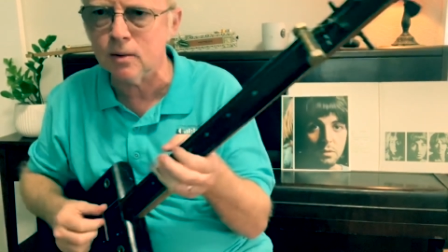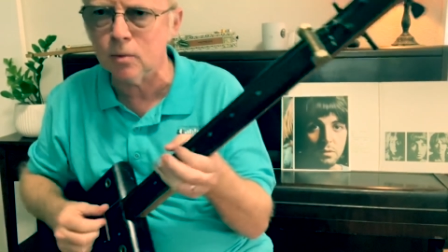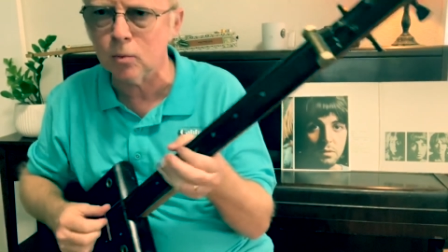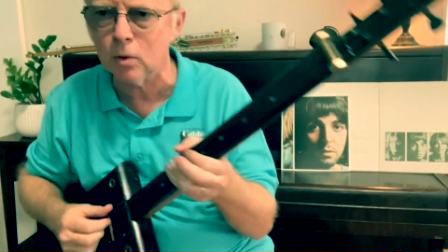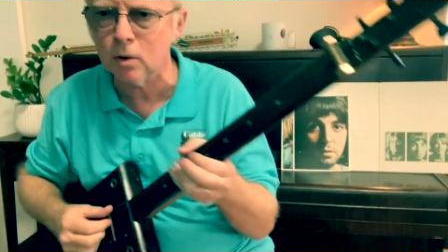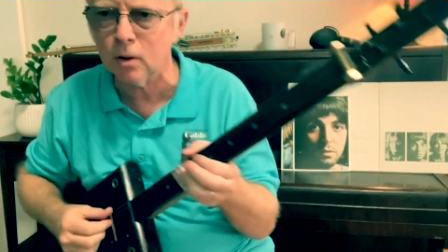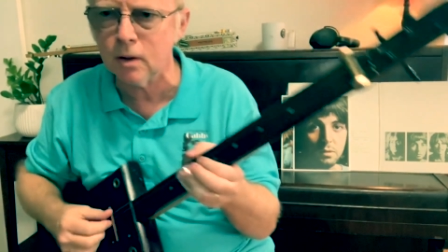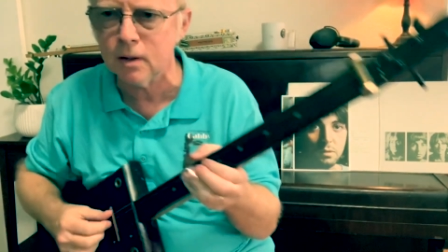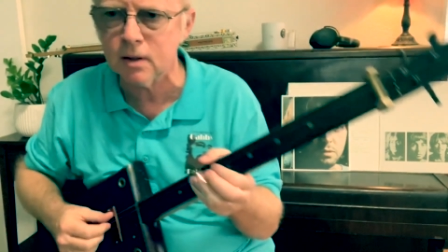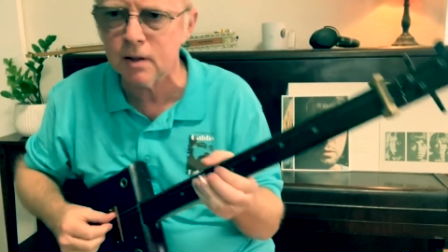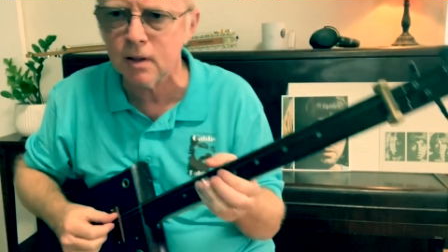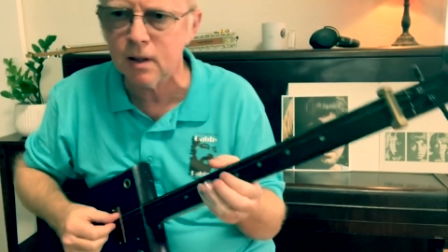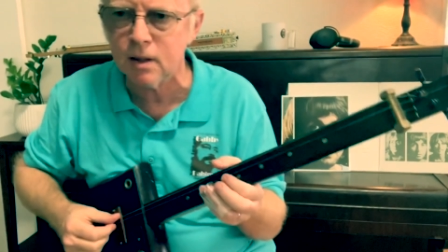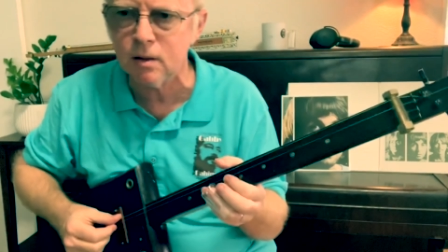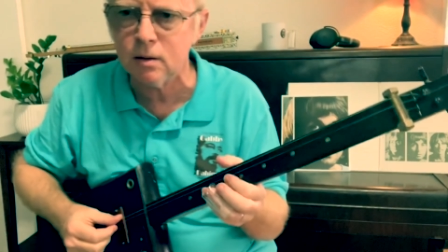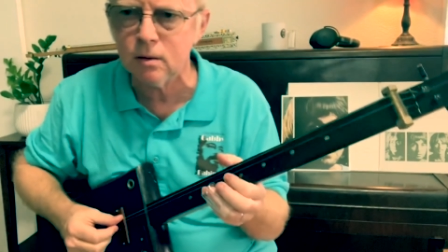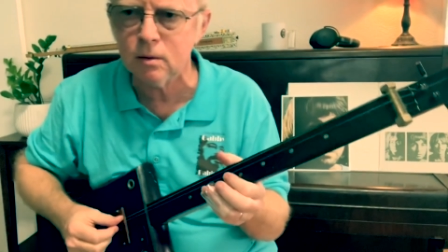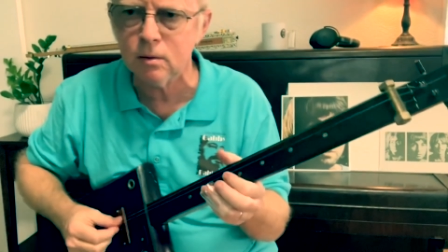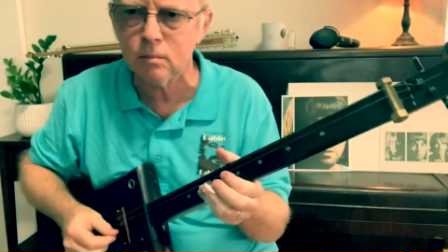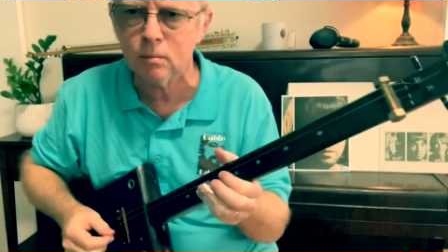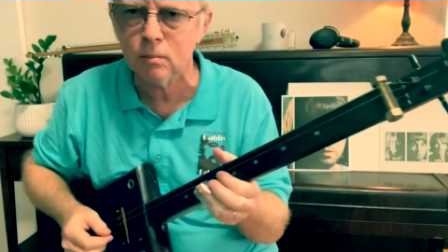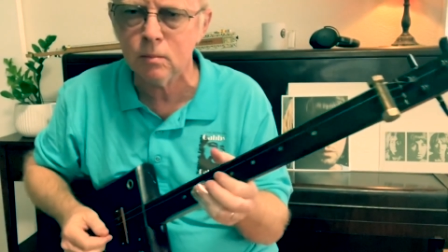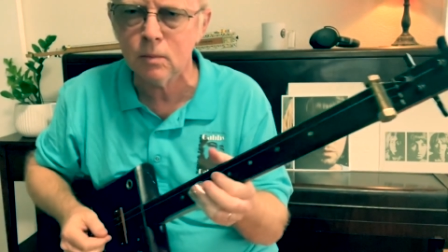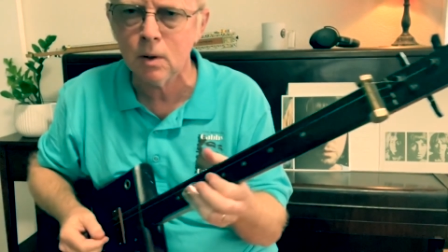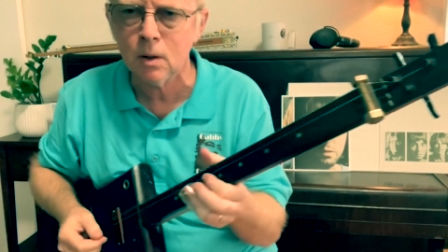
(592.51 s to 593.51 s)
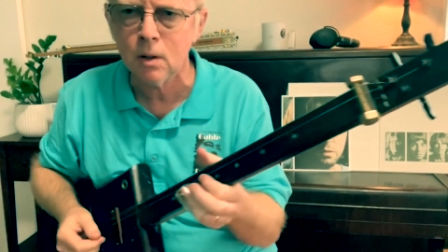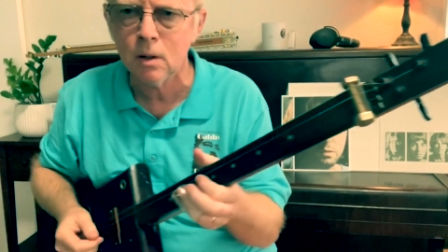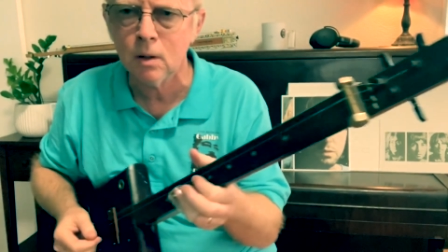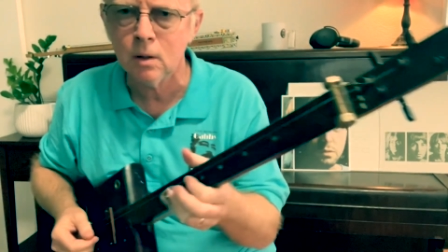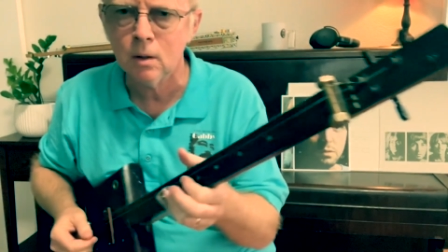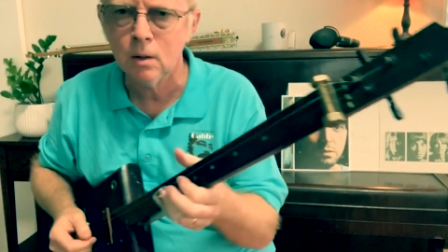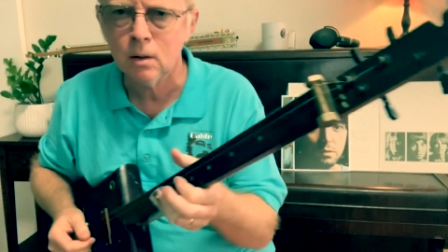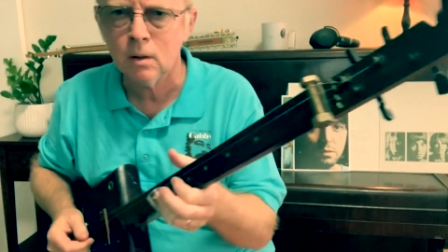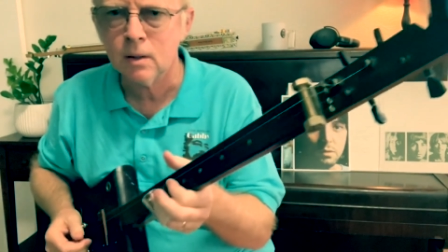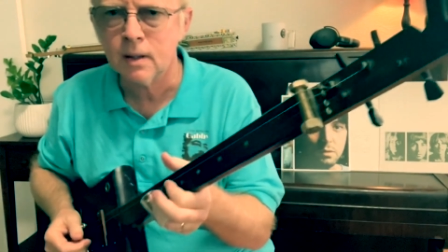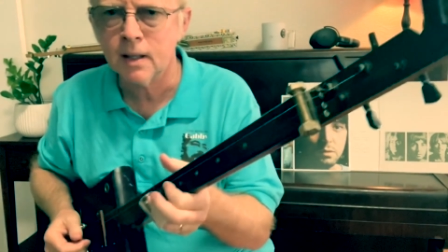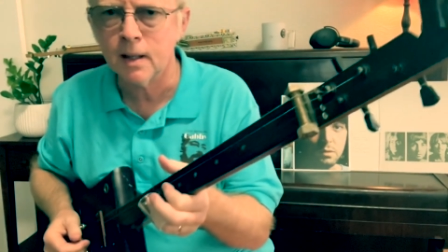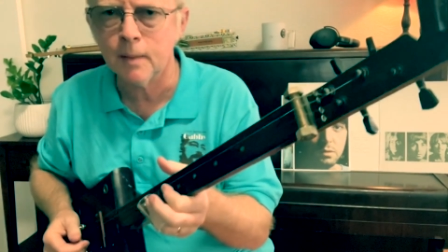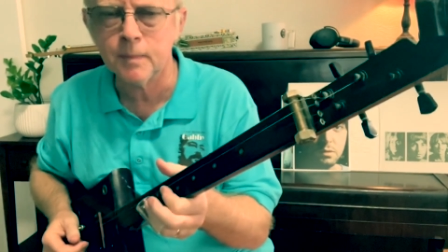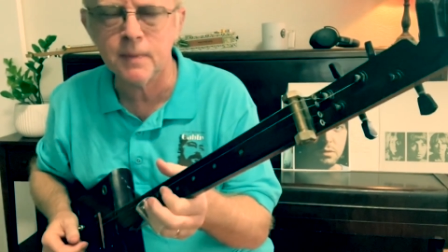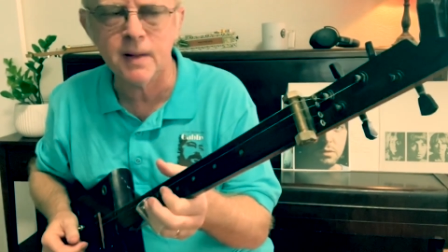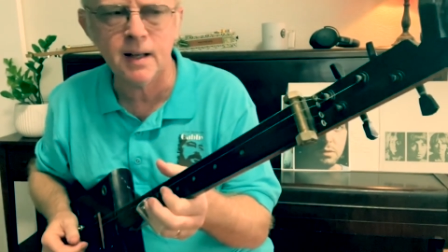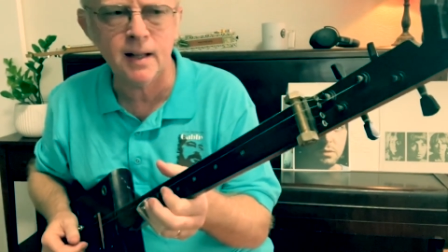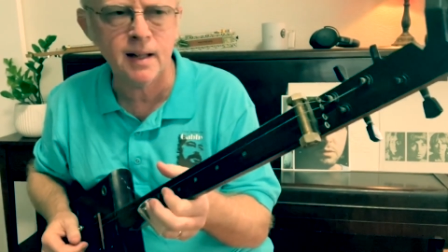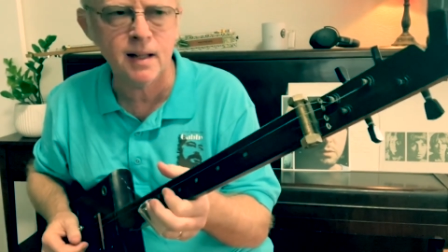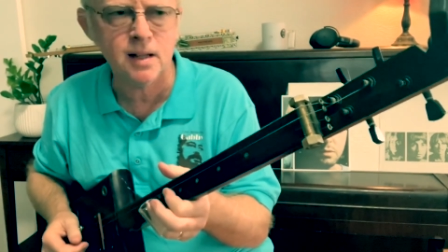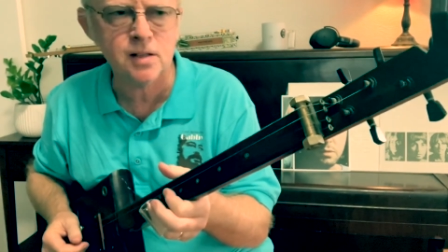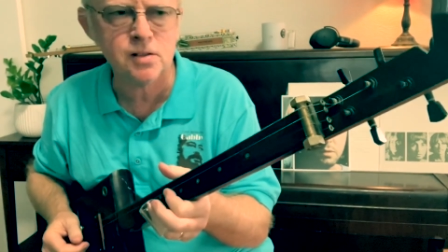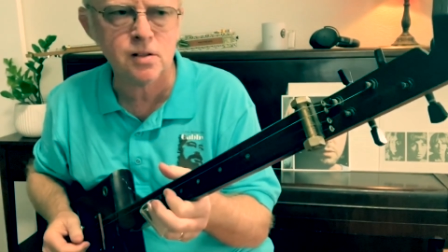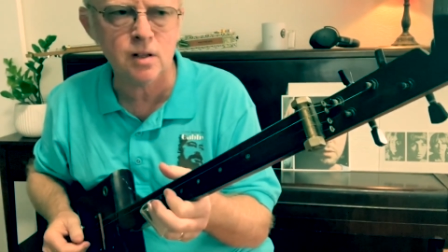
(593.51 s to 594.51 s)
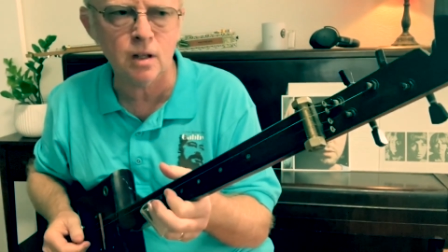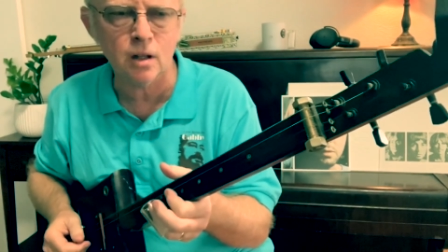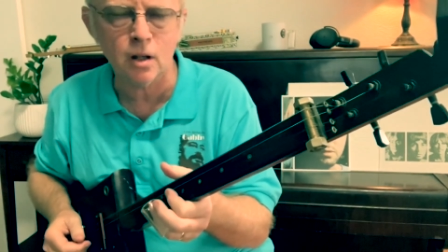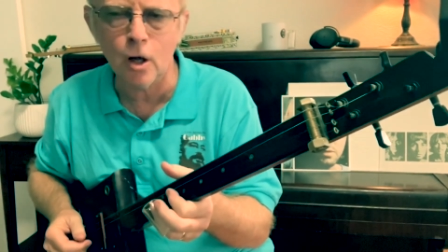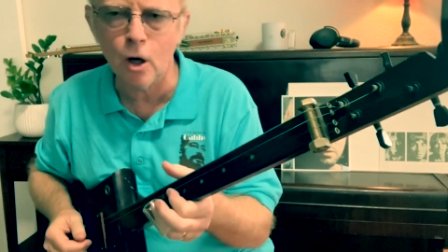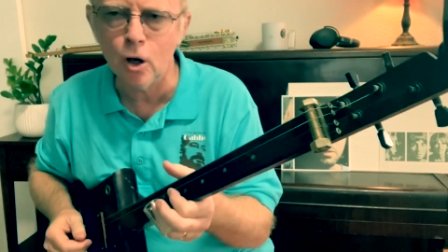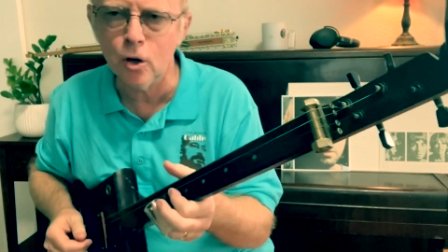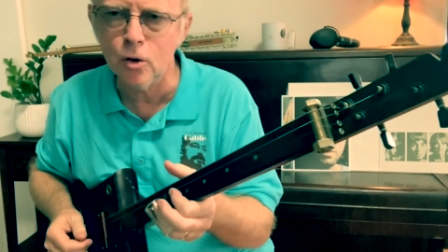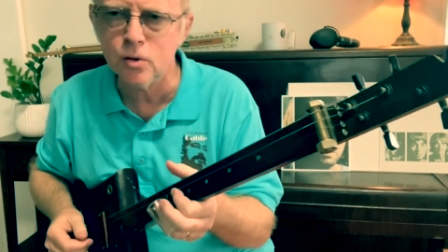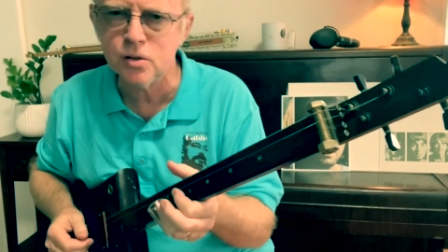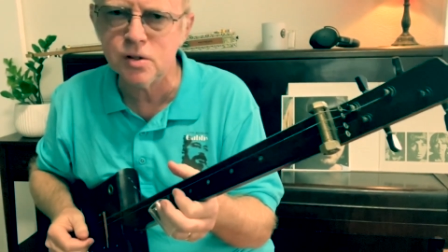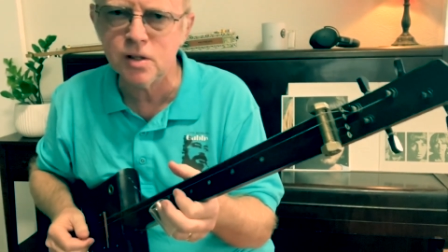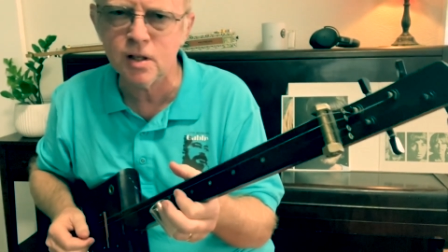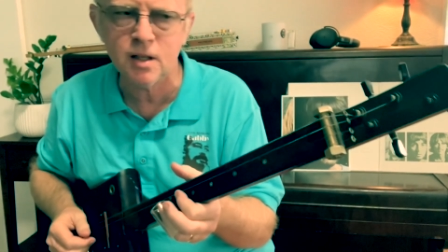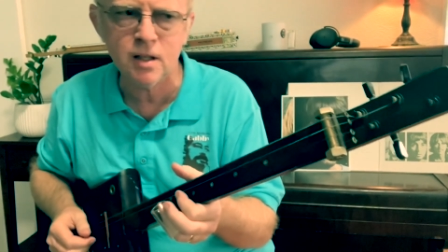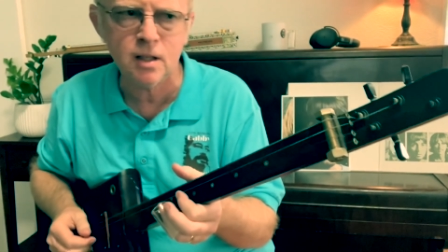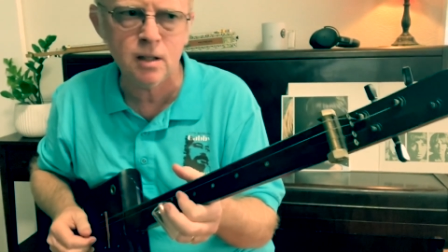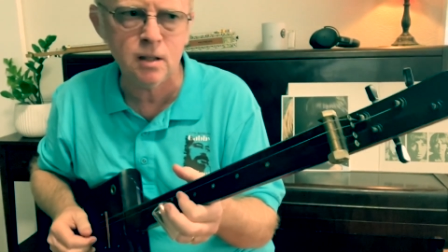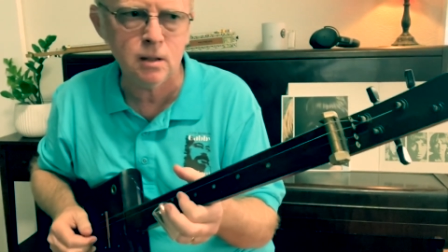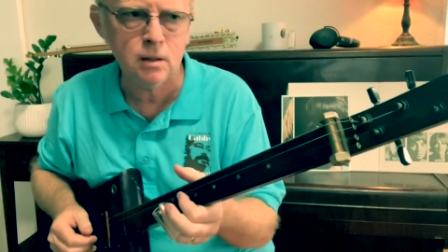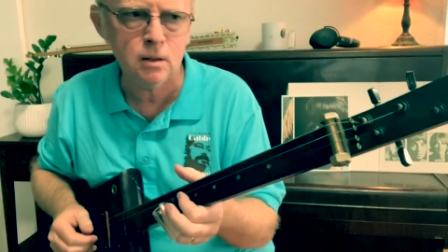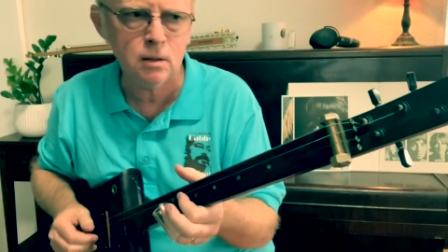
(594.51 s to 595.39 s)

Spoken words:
What I did, kept that as the low D.